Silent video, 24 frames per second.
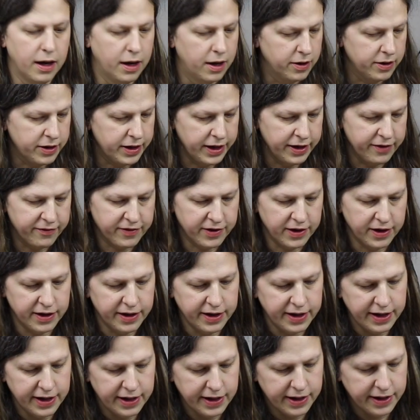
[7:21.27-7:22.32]
Okay, I've gone
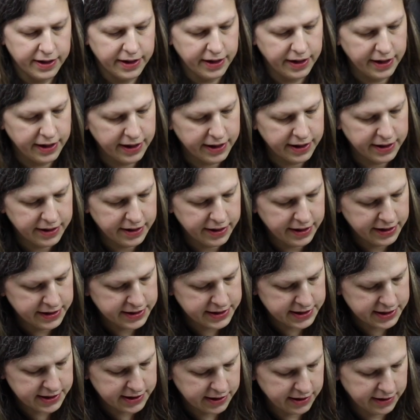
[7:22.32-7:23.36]
ahead and
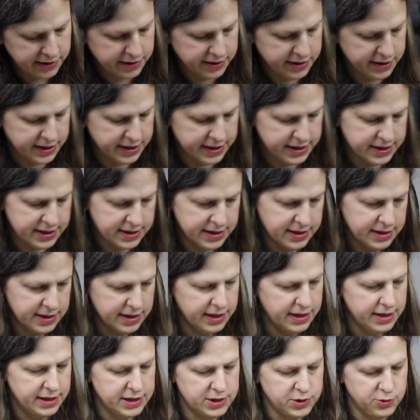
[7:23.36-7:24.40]
installed this,
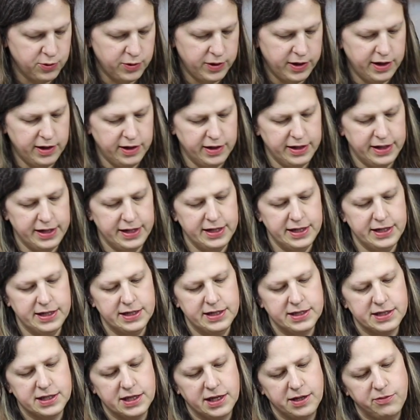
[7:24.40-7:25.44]
as well
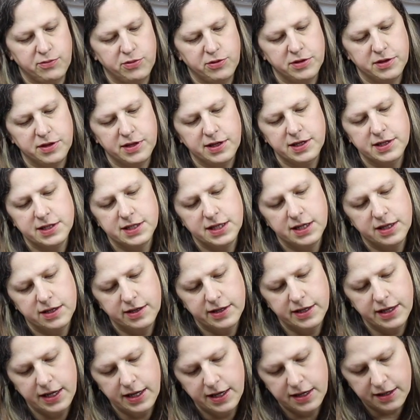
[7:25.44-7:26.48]
as I put these little
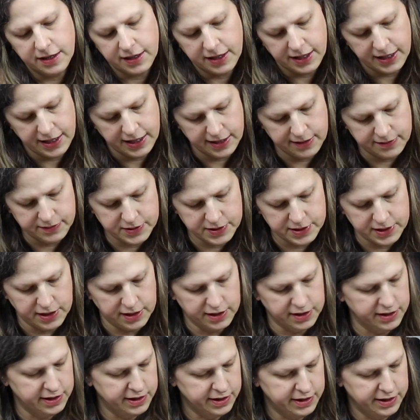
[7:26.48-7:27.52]
end caps
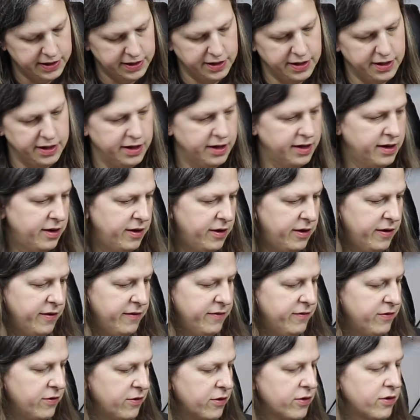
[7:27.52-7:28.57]
on all
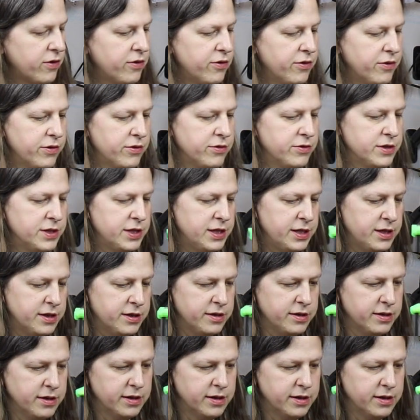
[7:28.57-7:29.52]
4 corners here.